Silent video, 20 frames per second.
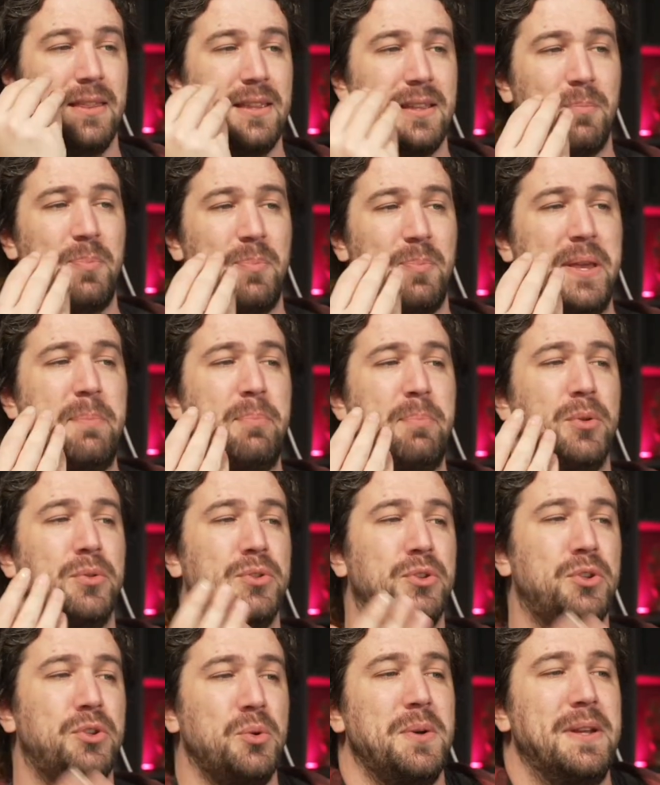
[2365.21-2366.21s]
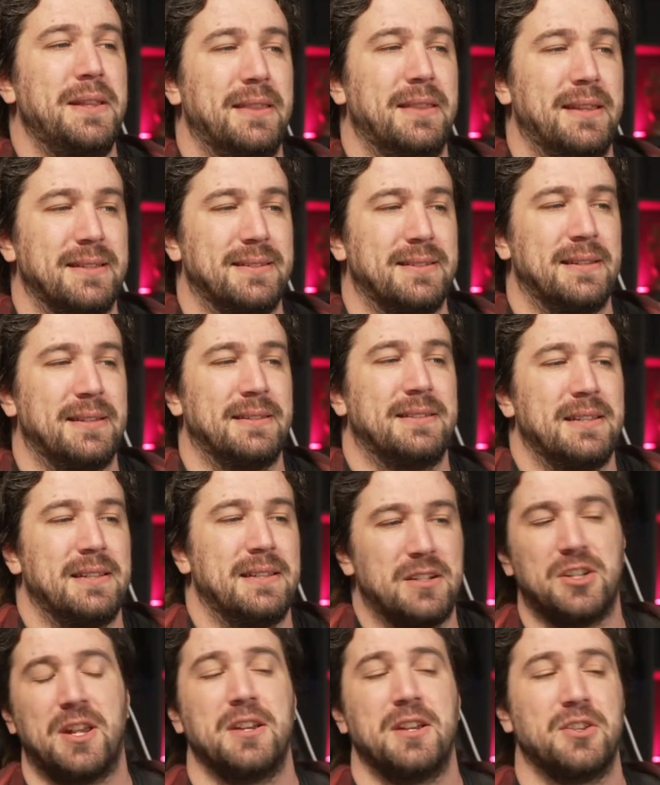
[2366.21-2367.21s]
People doing this and
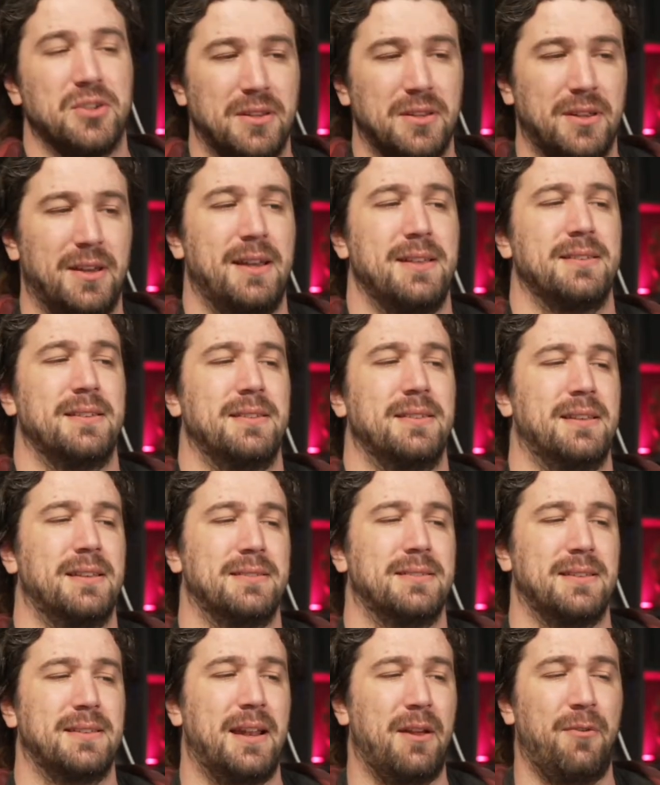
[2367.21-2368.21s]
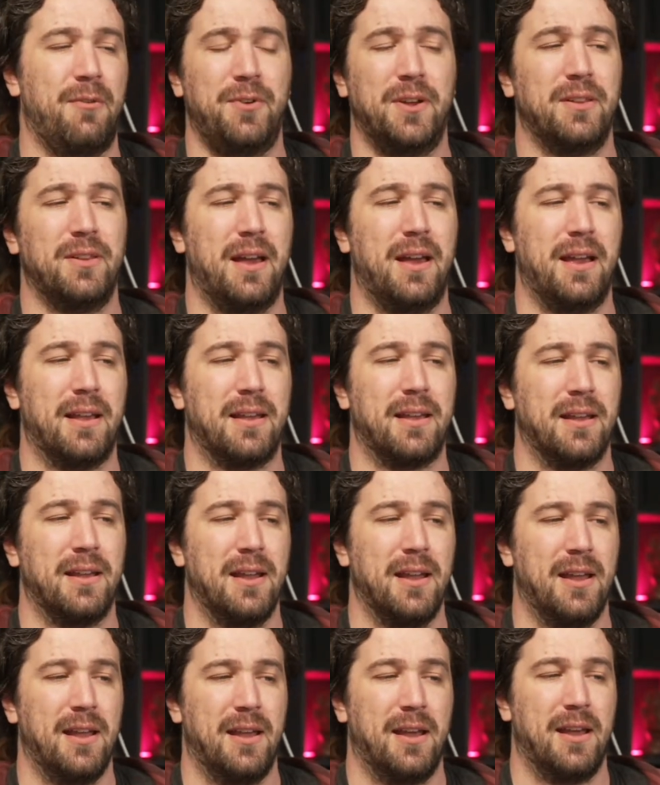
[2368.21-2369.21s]
sensationalizing this. And I feel like
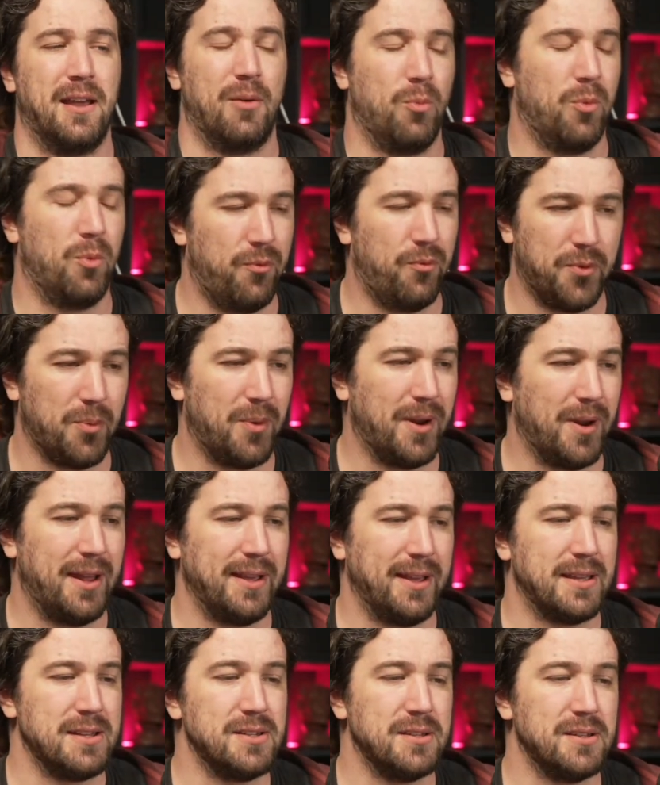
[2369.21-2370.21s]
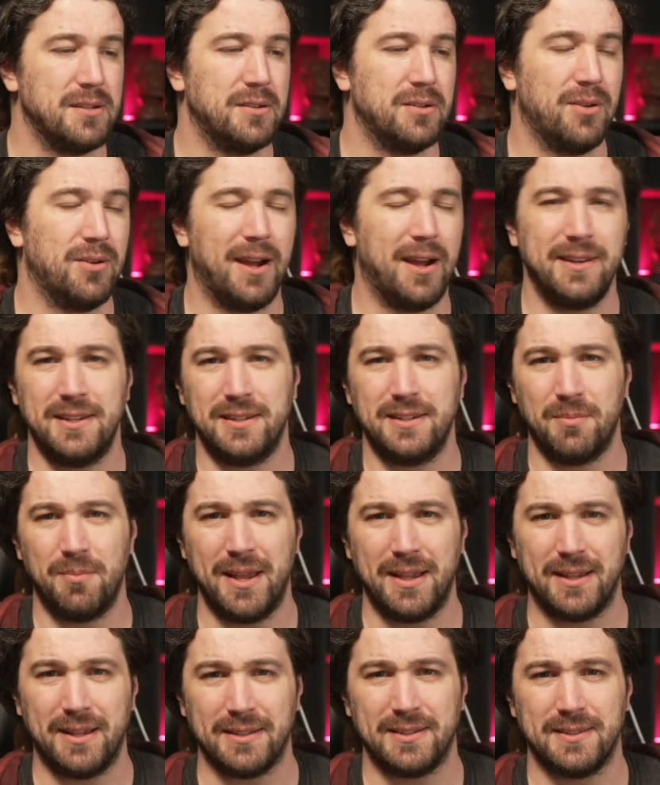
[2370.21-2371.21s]
for what I can do, I need to make
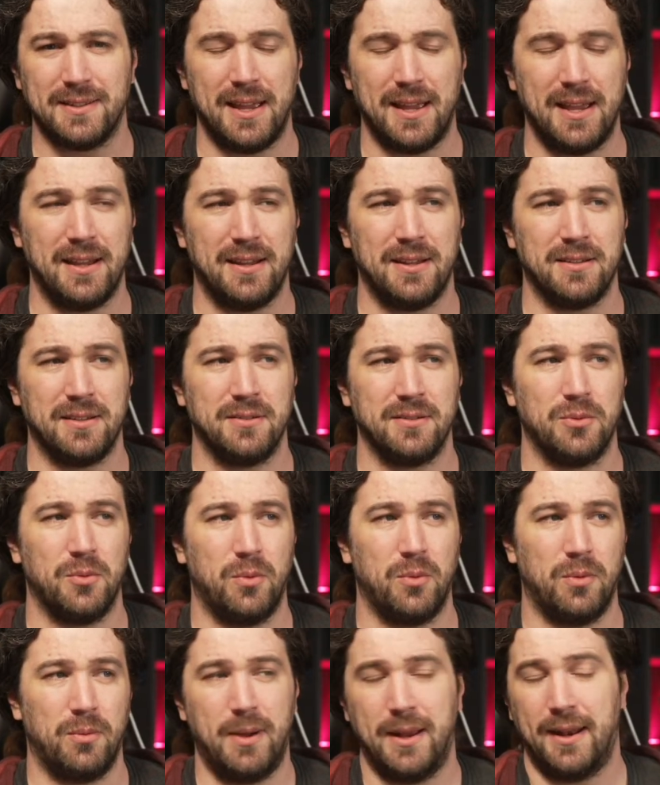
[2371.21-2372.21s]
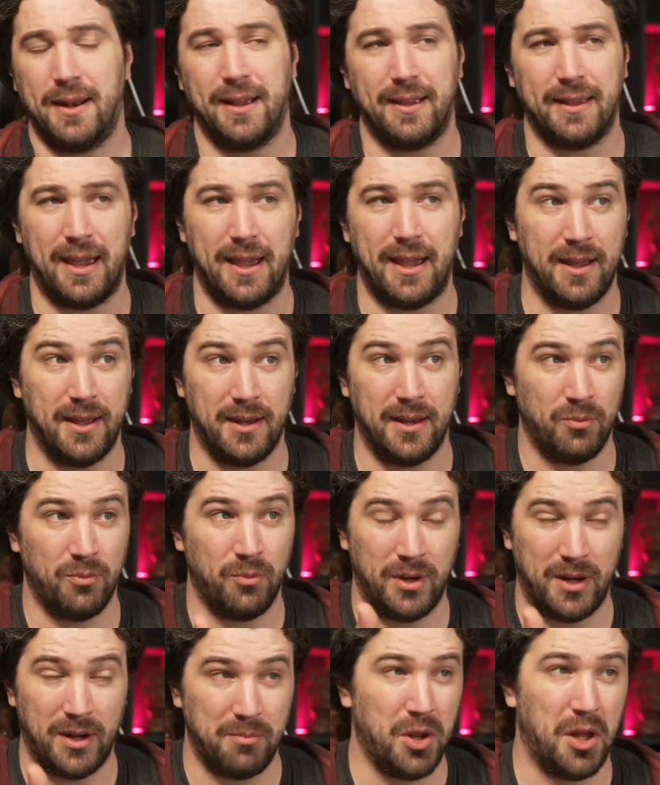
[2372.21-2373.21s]
a stand when I can, when
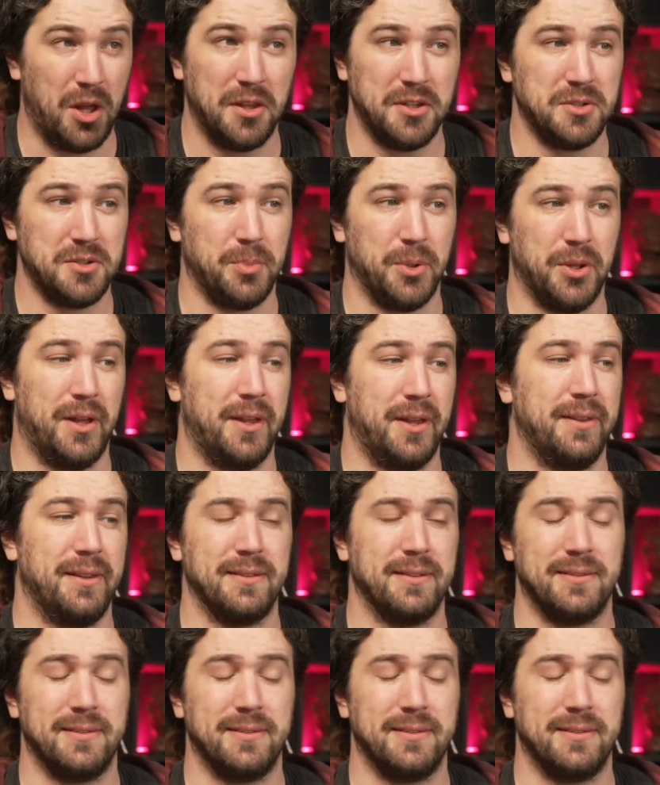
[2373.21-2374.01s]
I'm knowledgeable on this.